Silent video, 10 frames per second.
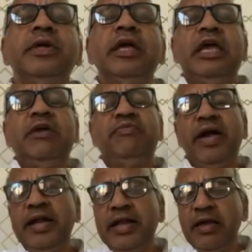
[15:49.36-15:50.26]
If
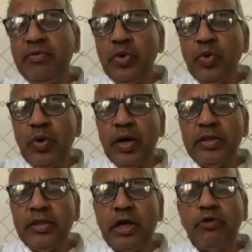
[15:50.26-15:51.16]
I give you a
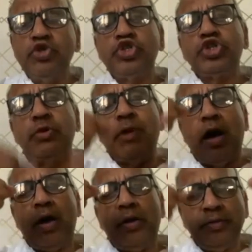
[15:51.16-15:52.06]
dhanushya
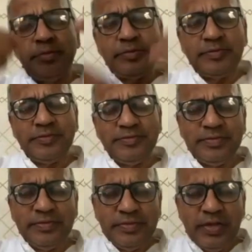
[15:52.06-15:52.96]
ban
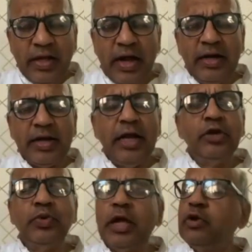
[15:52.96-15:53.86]
and try
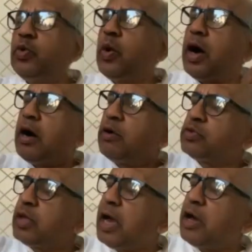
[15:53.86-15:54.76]
to tell you how
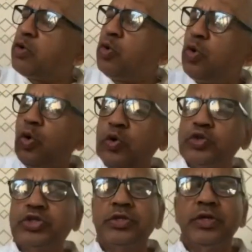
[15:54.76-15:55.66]
the arrow
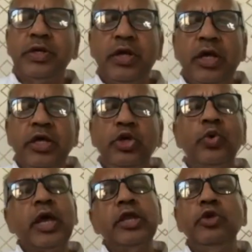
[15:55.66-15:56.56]
goes, you
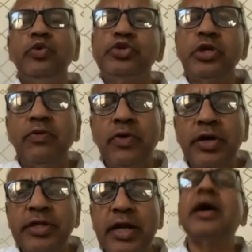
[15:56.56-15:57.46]
can use the
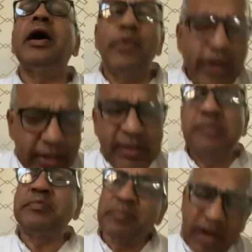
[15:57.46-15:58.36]
word that
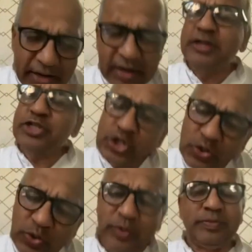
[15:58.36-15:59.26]
avagatam, I
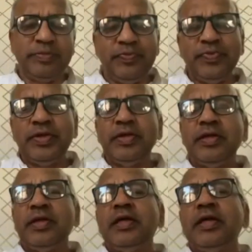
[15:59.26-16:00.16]
understood.
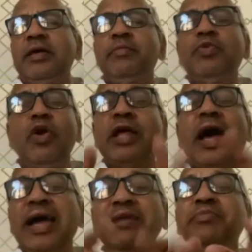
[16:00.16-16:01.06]
But what
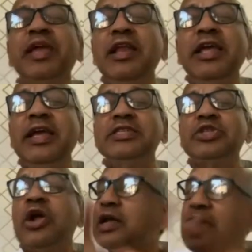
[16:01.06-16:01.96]
I am telling is
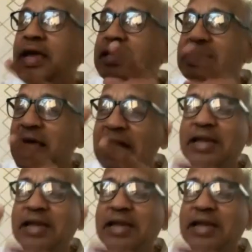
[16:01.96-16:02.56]
not like that.